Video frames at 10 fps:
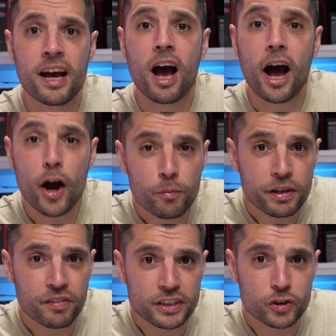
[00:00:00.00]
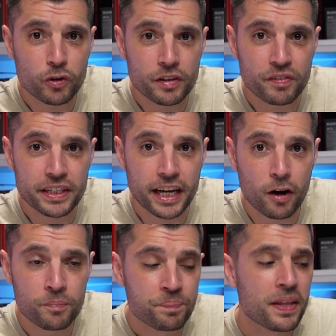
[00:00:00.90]
I hope you've enjoyed the video.
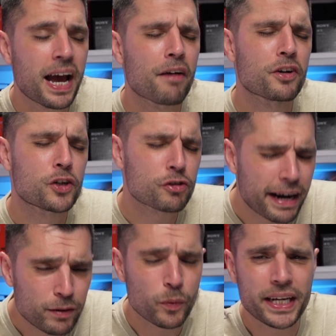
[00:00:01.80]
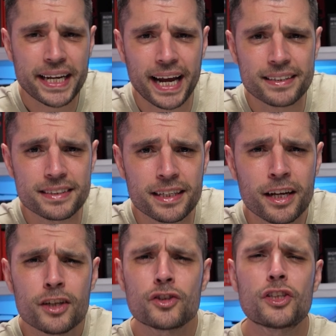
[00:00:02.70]
Have a great weekend.
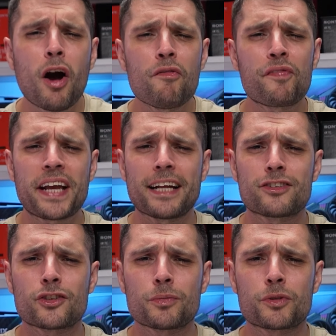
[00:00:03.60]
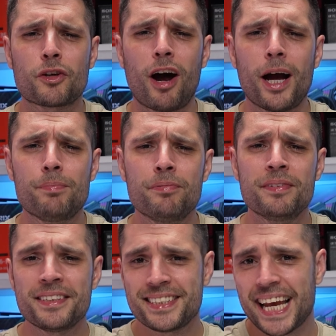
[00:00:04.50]
Don't forget to subscribe.
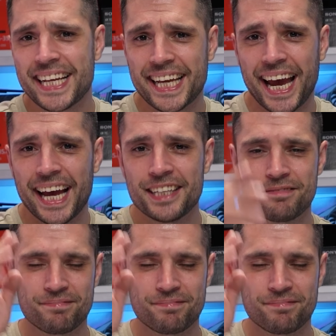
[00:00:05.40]
Take care.